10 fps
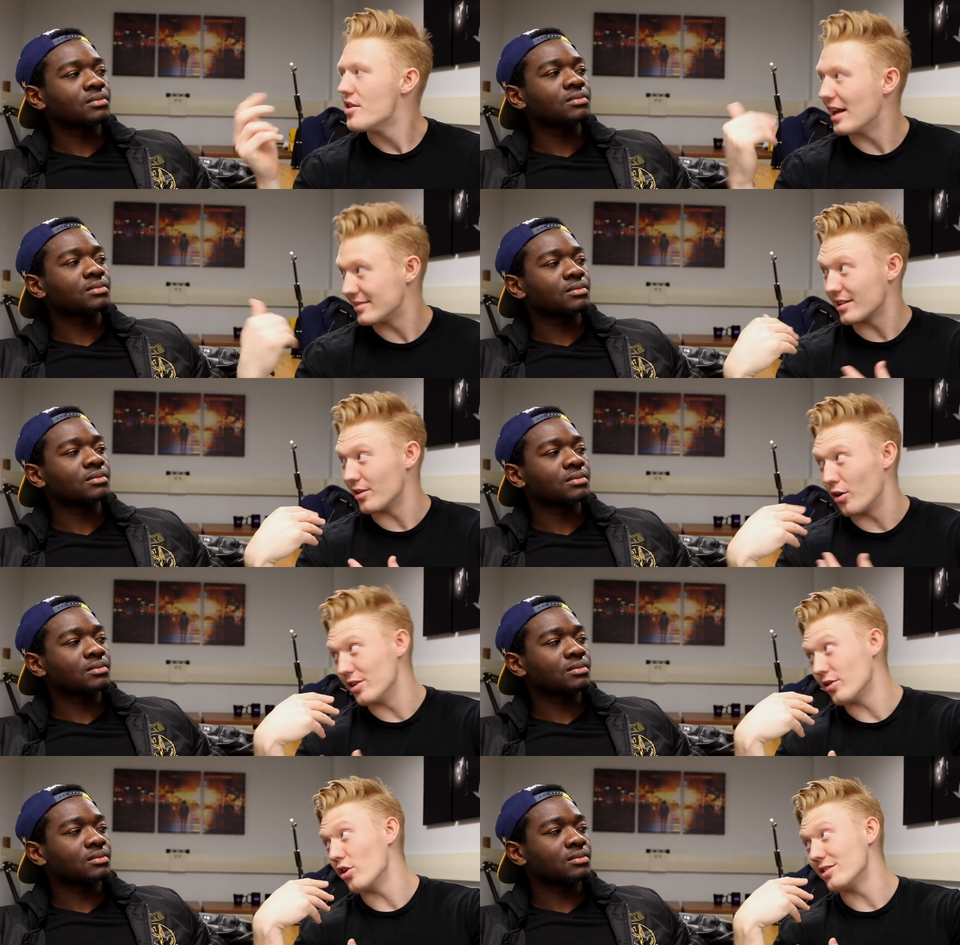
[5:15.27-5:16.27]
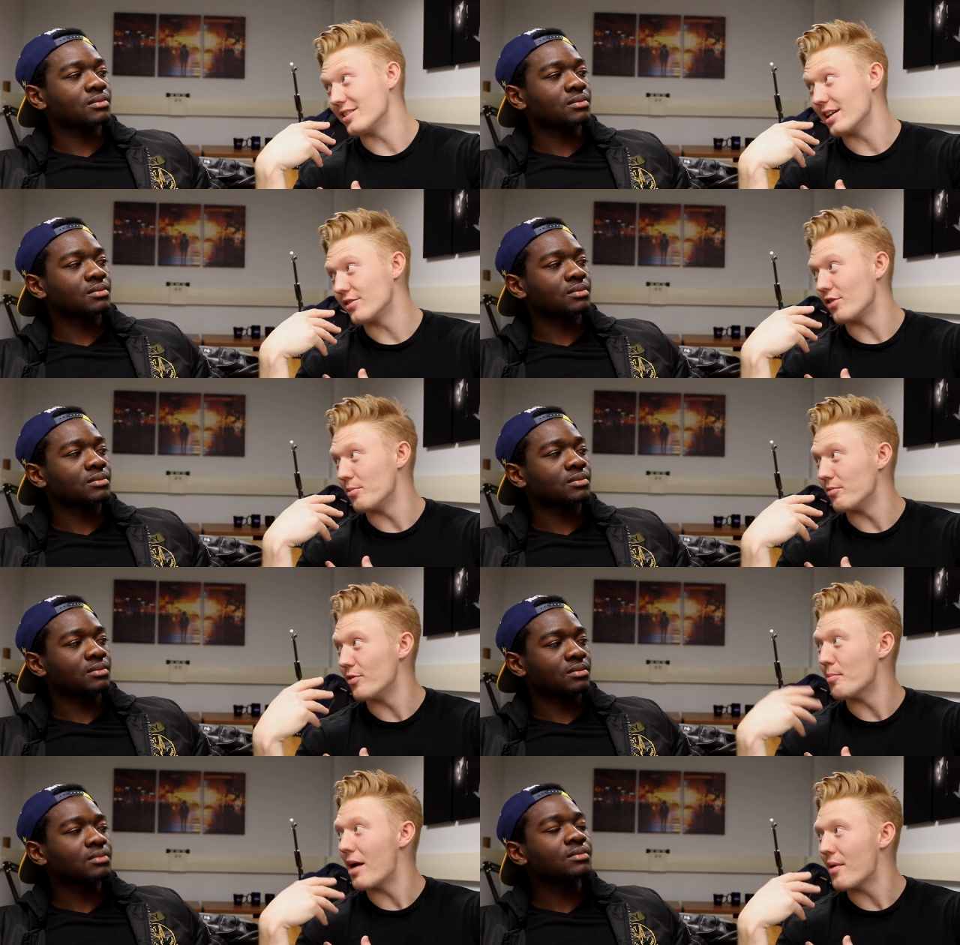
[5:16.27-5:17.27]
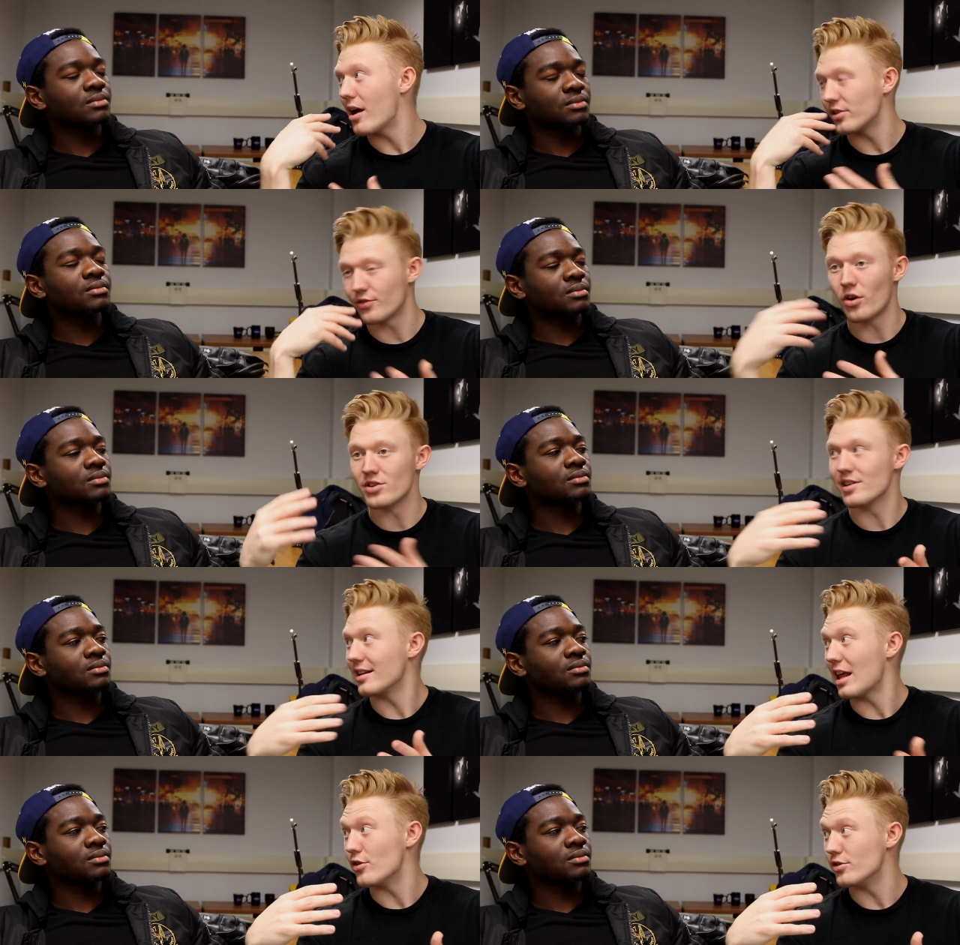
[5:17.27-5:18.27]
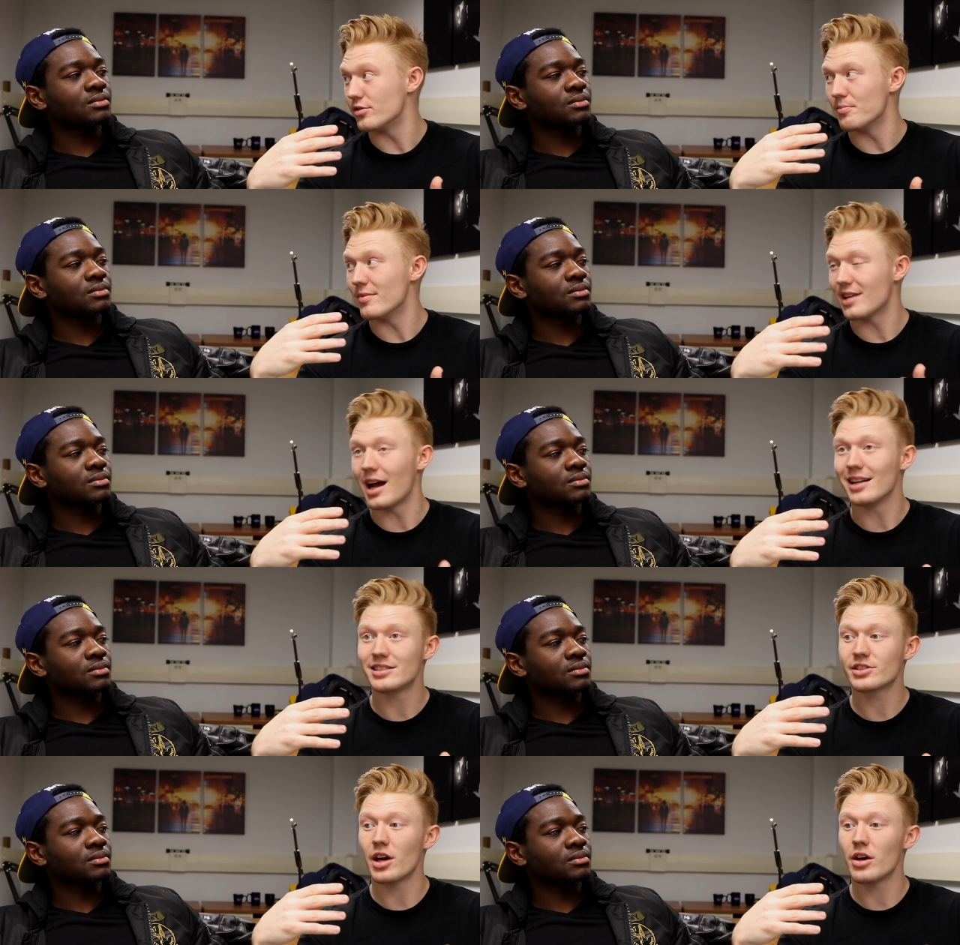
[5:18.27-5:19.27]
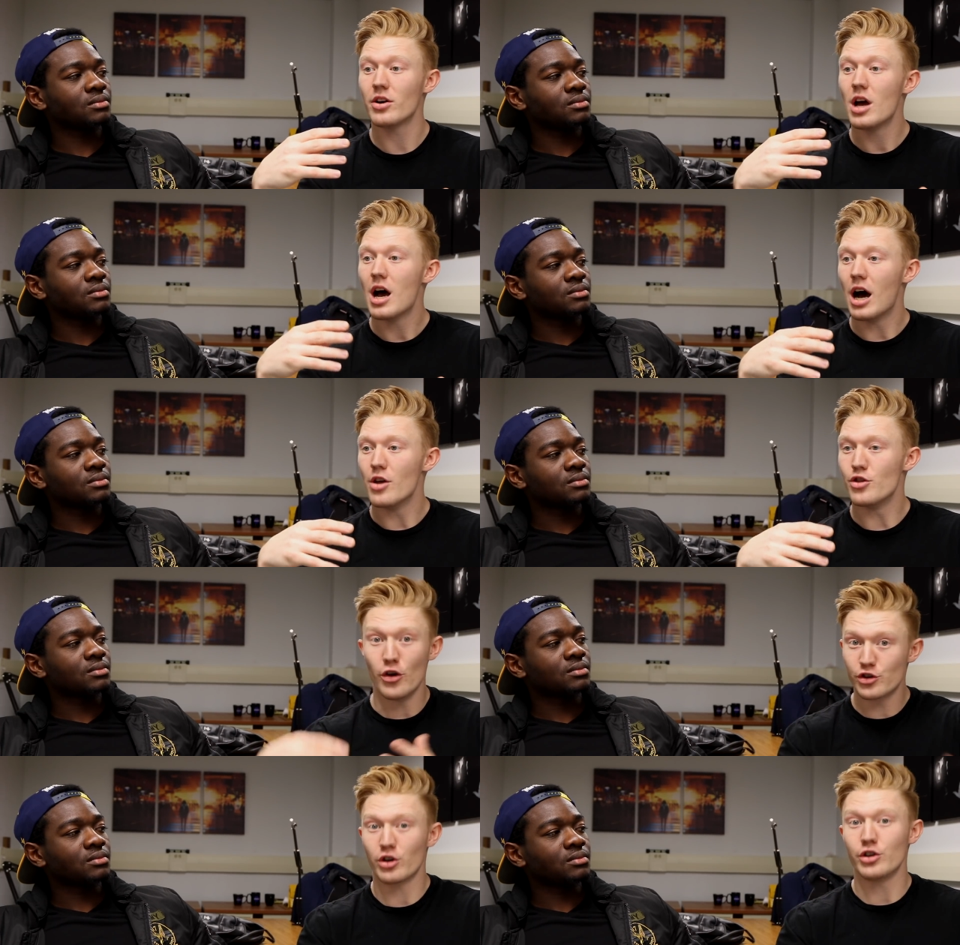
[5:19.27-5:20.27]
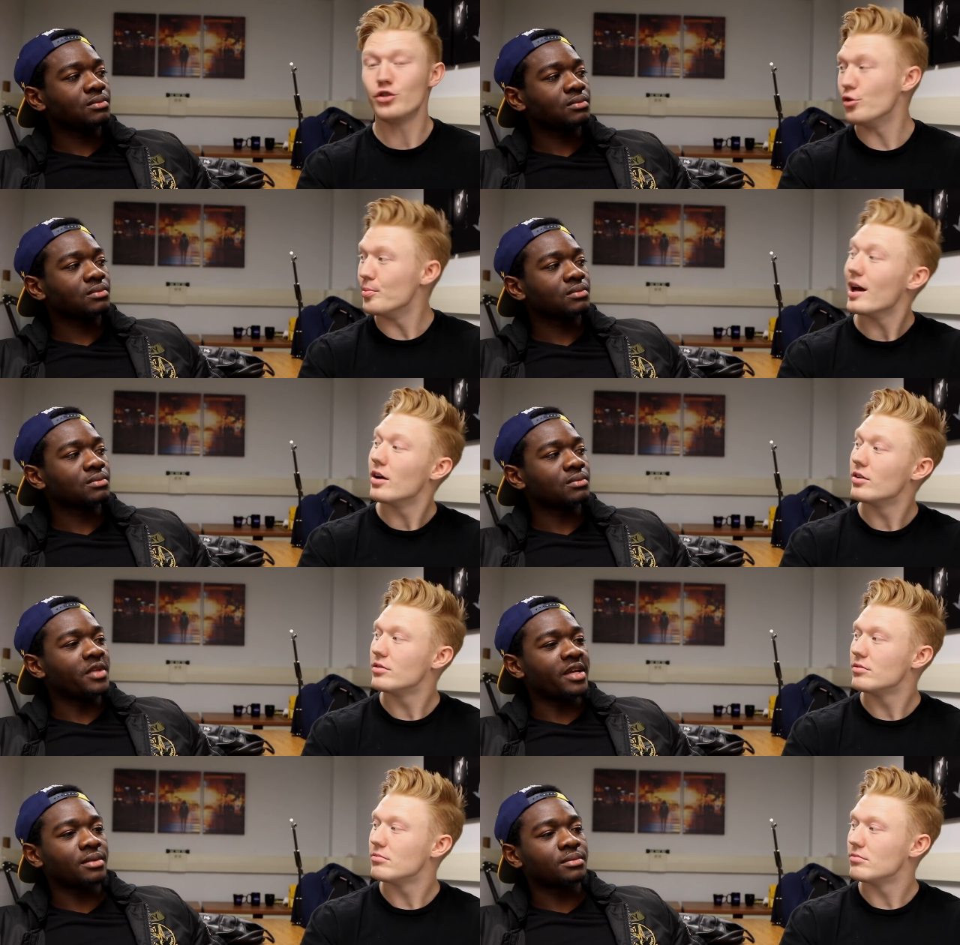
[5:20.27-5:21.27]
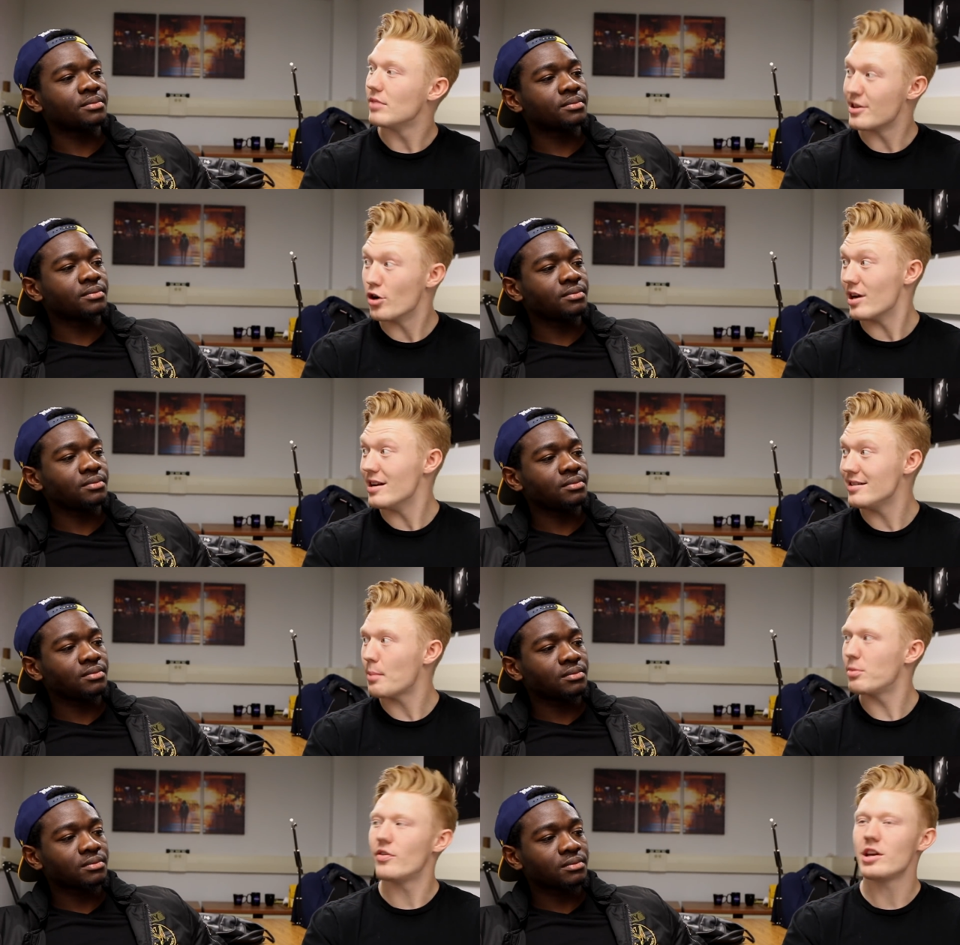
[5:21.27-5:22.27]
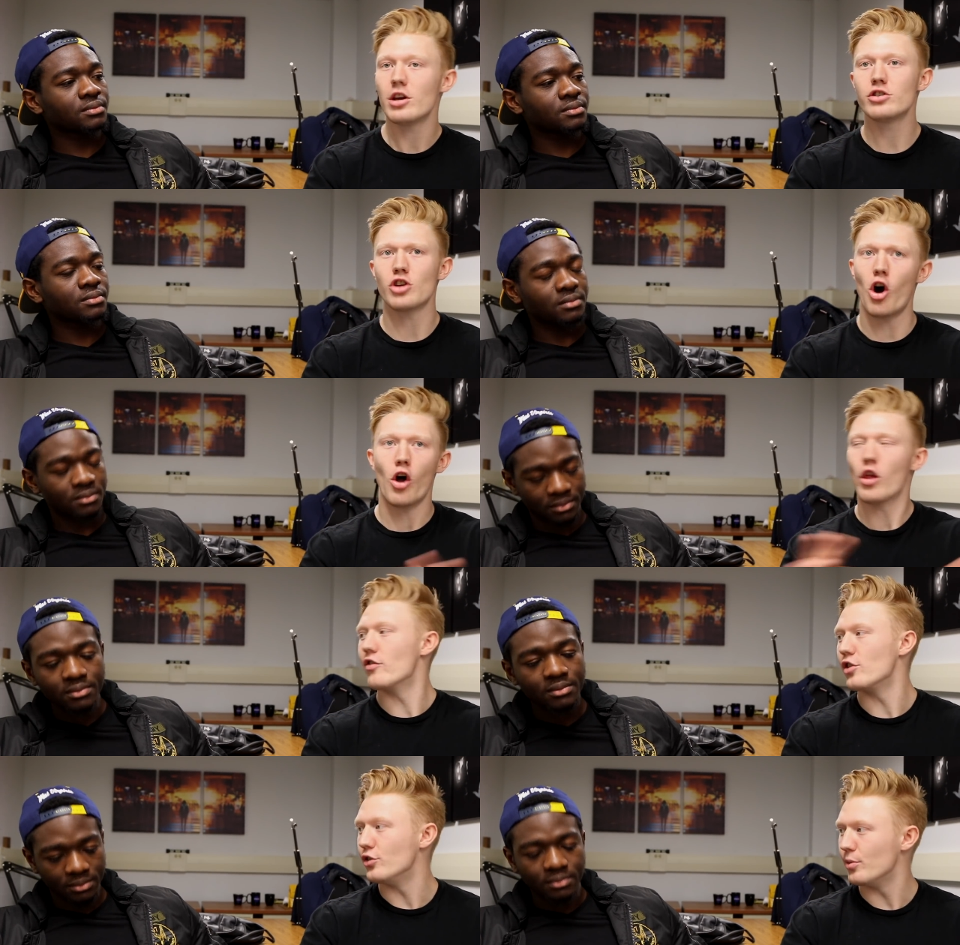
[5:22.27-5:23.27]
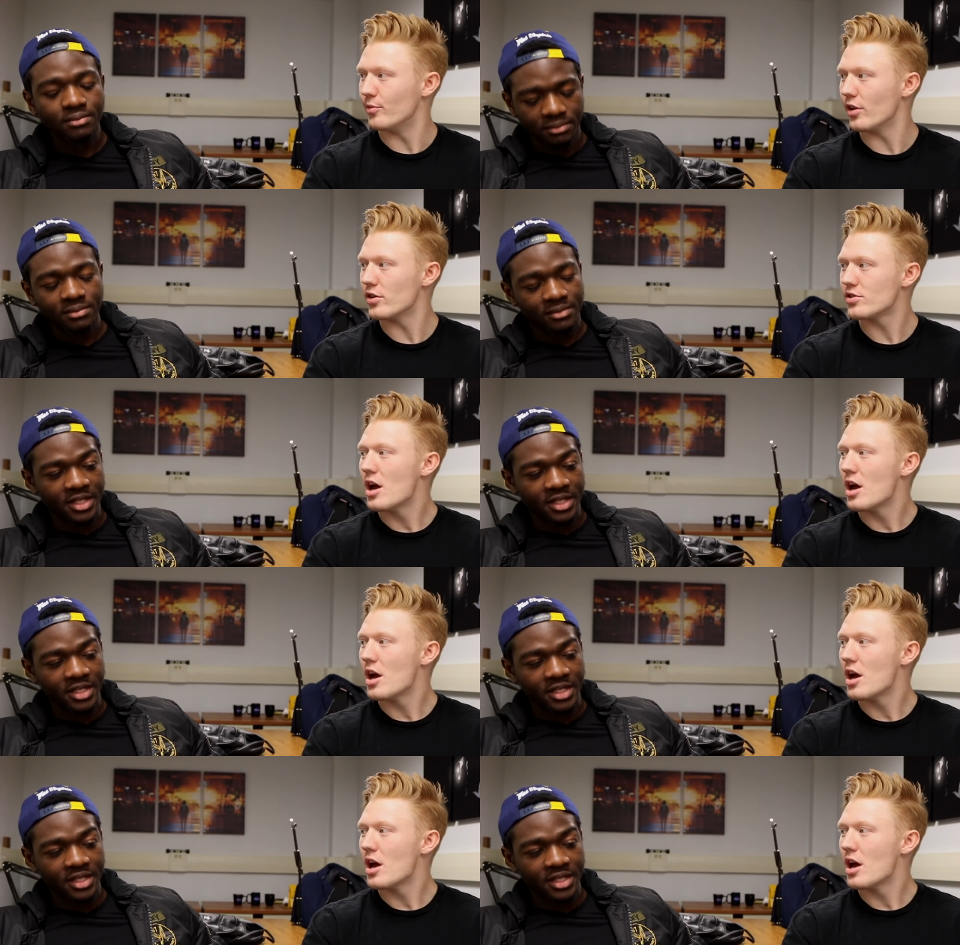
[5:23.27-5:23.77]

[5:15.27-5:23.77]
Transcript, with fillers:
Speaker 1: That's like the hard, as hard as it gets from, from my route as far as like those sciences go. Those are on YouTube now. Yeah. Like there are in depth videos all over YouTube for those.